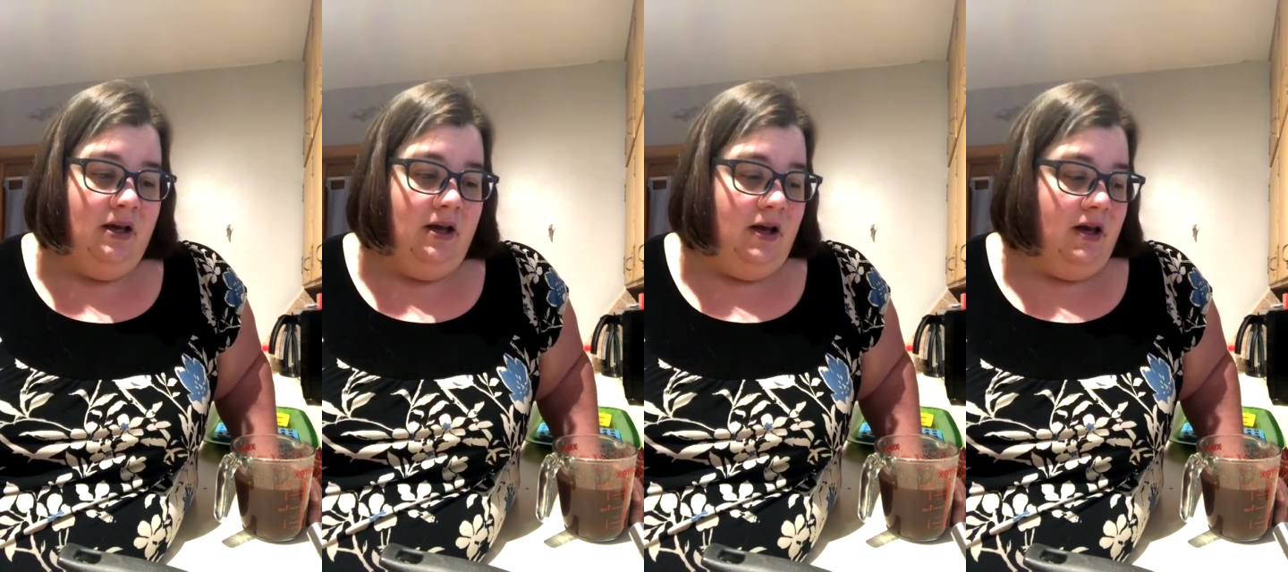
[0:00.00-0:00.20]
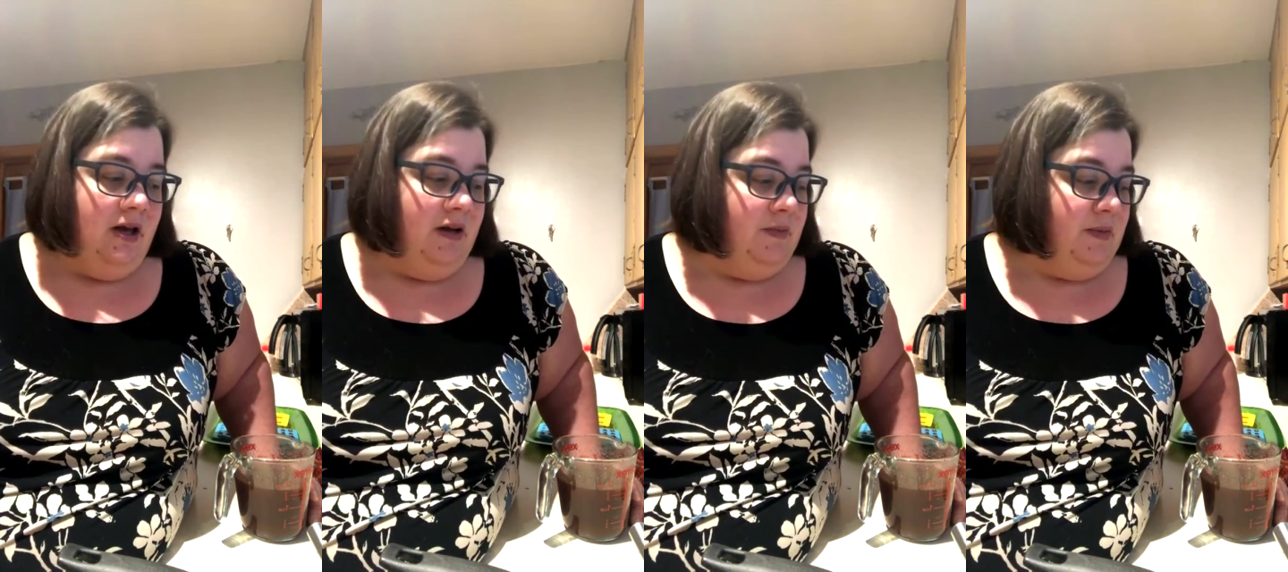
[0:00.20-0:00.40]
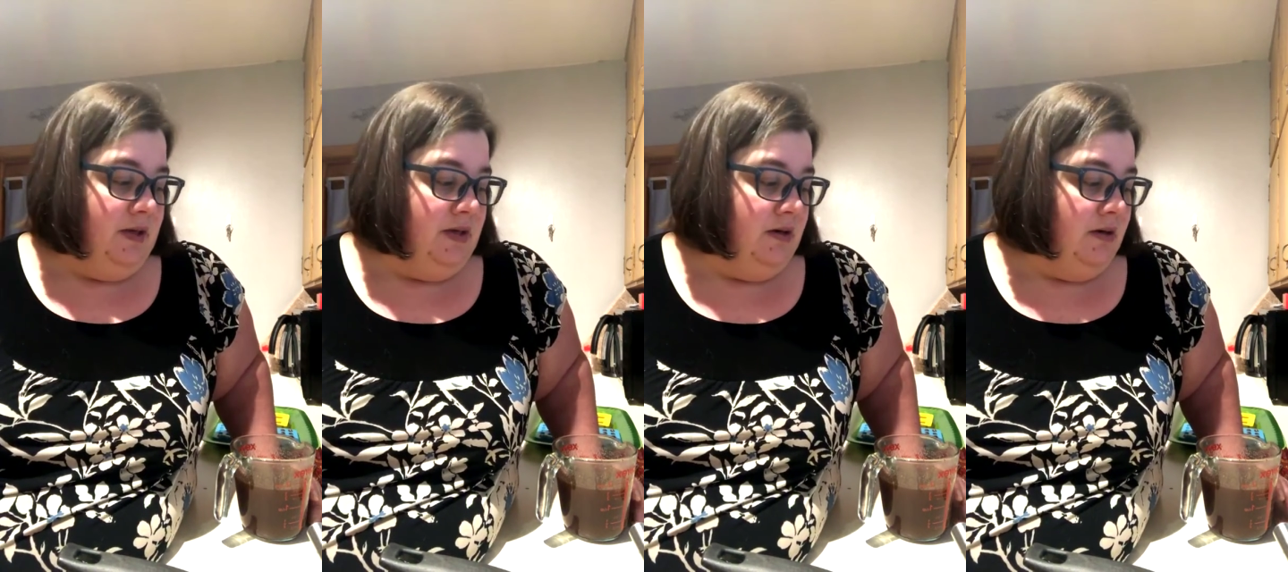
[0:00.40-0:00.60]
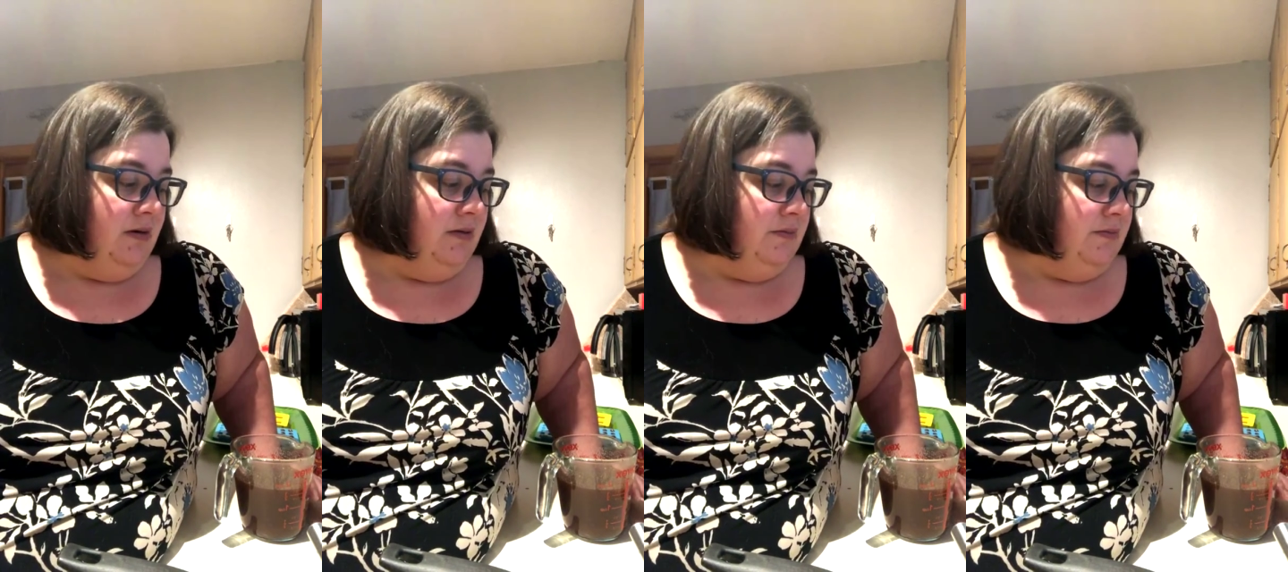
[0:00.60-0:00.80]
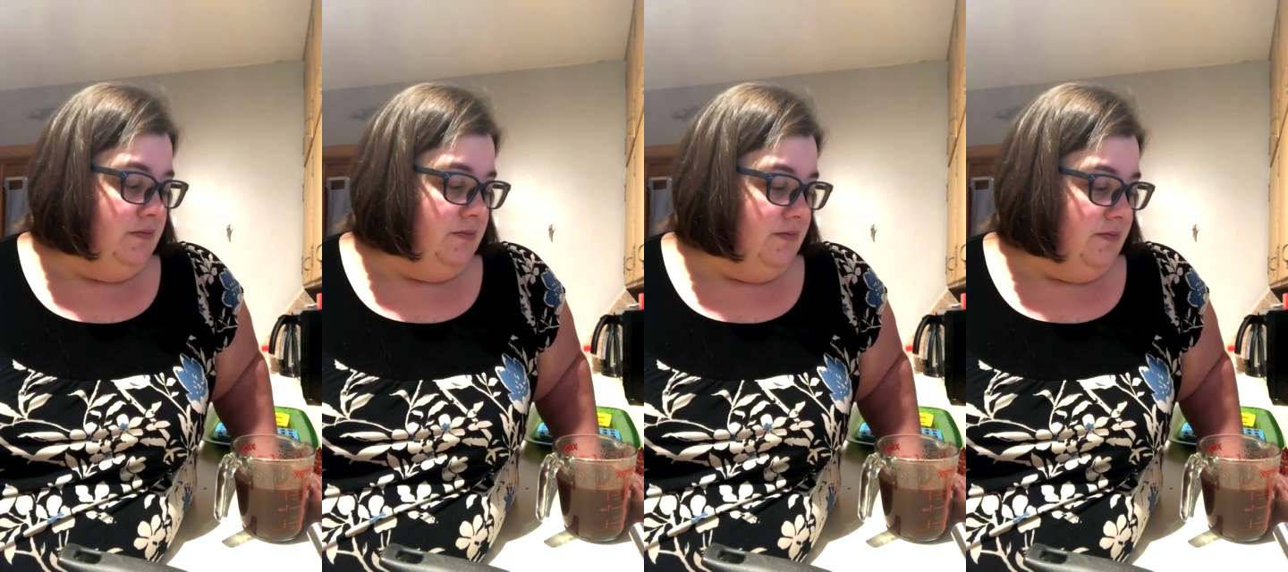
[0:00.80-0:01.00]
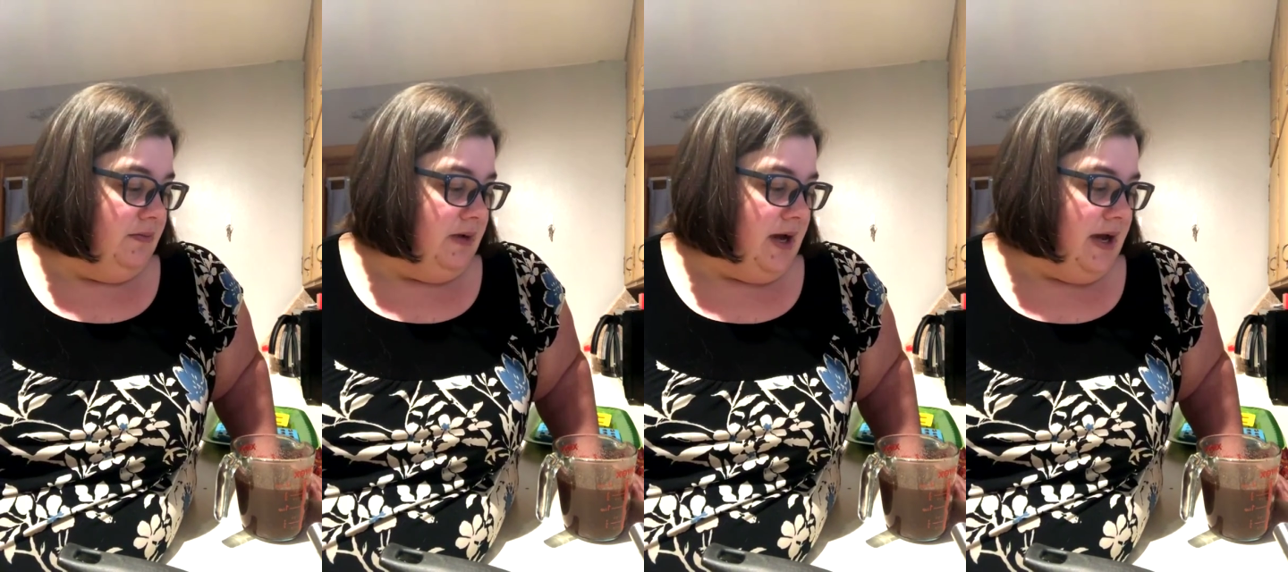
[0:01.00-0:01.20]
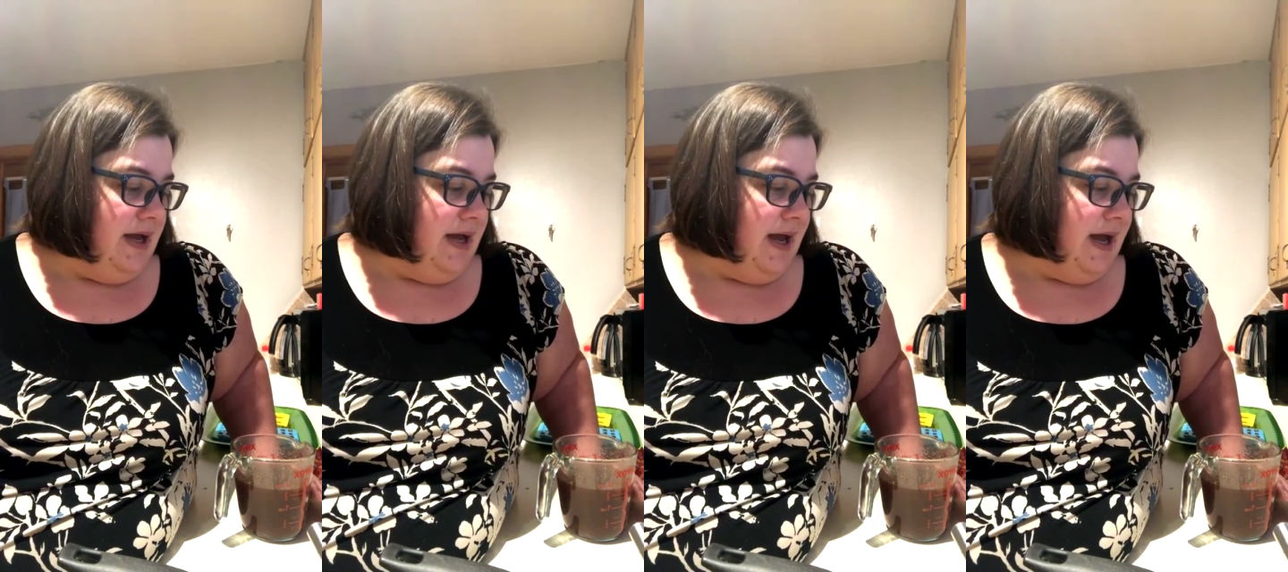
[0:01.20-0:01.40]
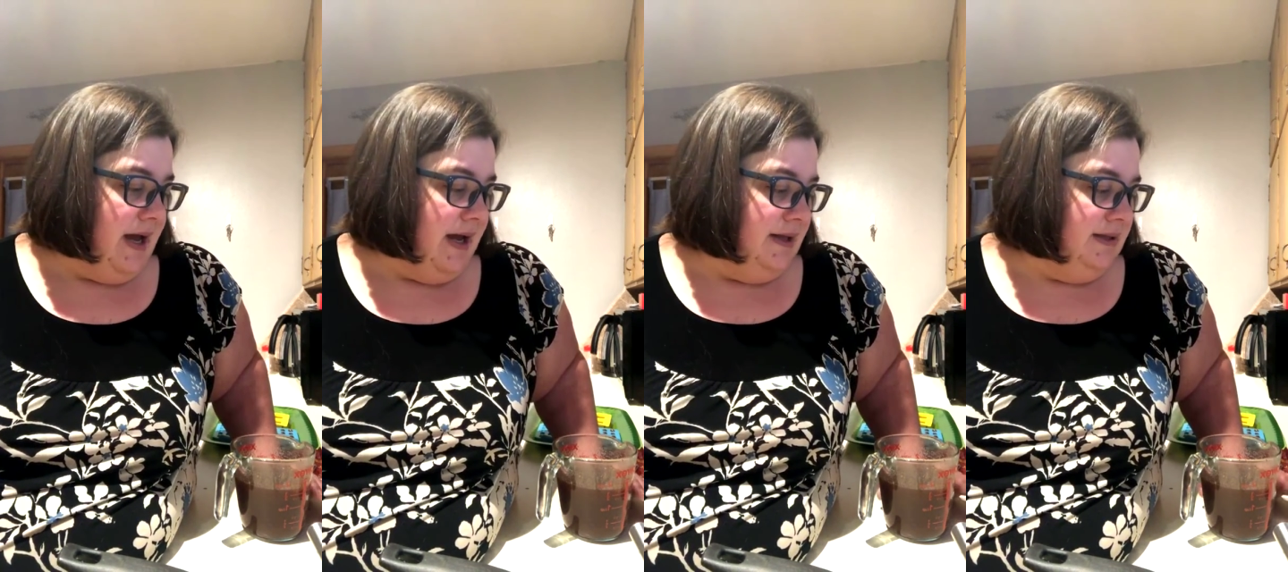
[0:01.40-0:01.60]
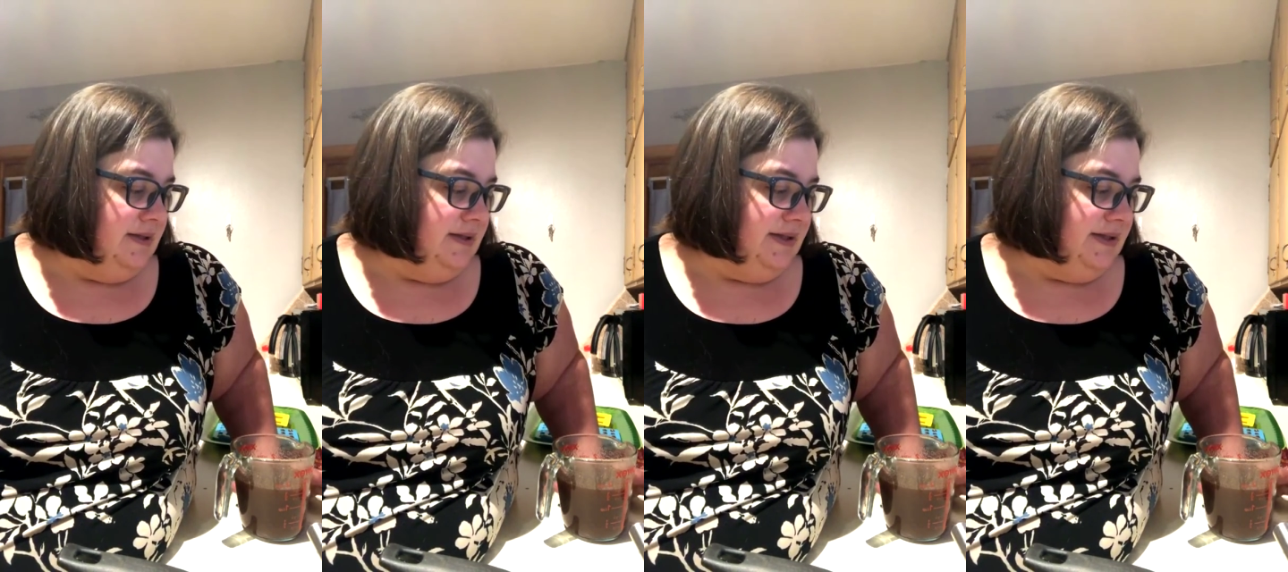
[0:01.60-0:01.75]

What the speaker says: I had